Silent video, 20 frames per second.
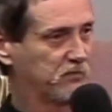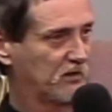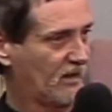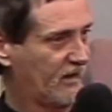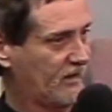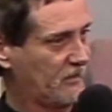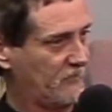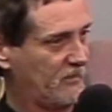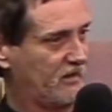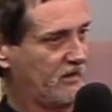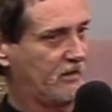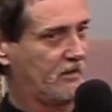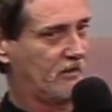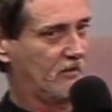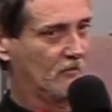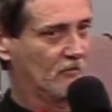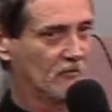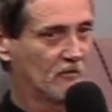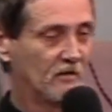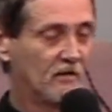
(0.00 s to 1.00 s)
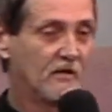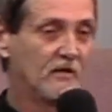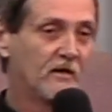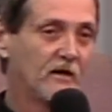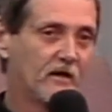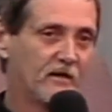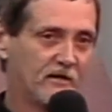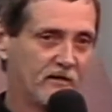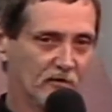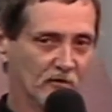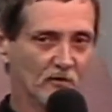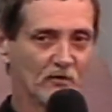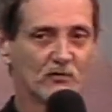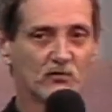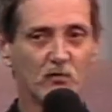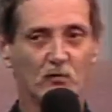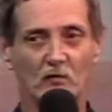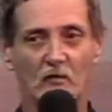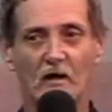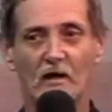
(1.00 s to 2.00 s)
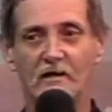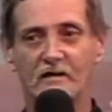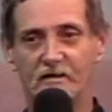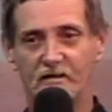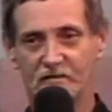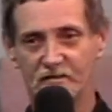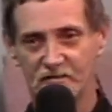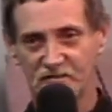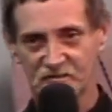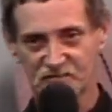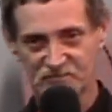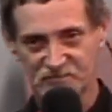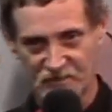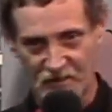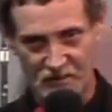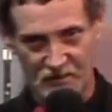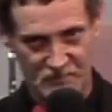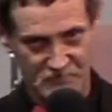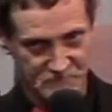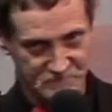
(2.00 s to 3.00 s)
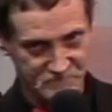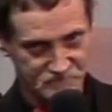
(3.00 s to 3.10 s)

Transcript: planted me here. And here's where I needed to stay.